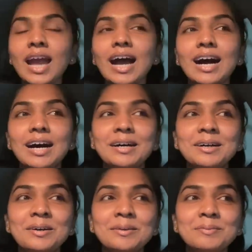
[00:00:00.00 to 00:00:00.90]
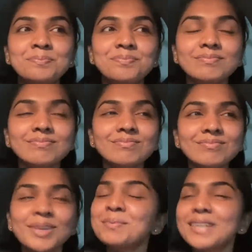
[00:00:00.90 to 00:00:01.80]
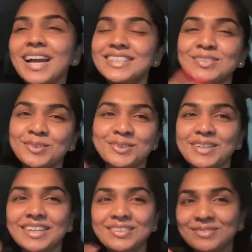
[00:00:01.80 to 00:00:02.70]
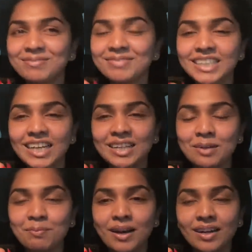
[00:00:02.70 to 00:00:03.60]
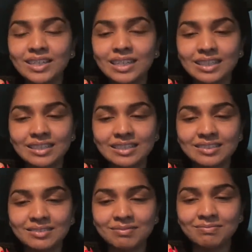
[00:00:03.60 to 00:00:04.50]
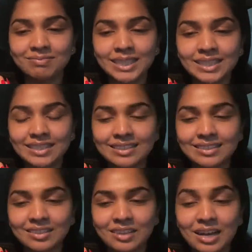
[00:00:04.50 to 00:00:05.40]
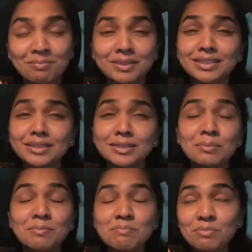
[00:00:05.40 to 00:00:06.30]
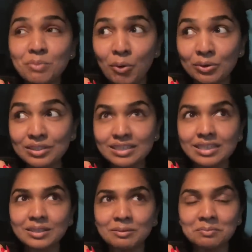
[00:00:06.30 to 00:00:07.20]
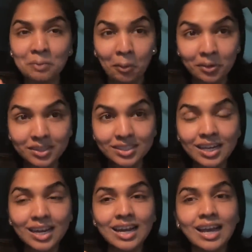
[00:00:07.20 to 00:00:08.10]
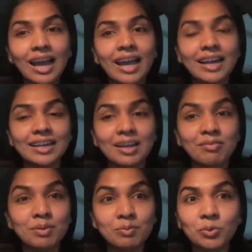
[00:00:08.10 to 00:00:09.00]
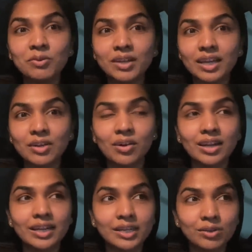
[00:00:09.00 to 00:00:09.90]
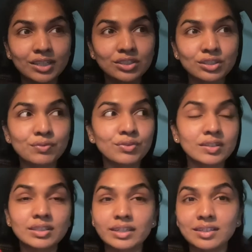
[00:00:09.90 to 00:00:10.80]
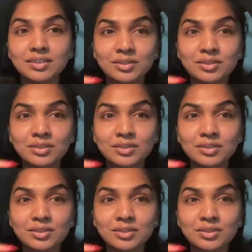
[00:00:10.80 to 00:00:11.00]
But yeah, I just wanted to like, you know, share that part because I'll miss it the most, and I've been moving and all, I need to like shift, etc.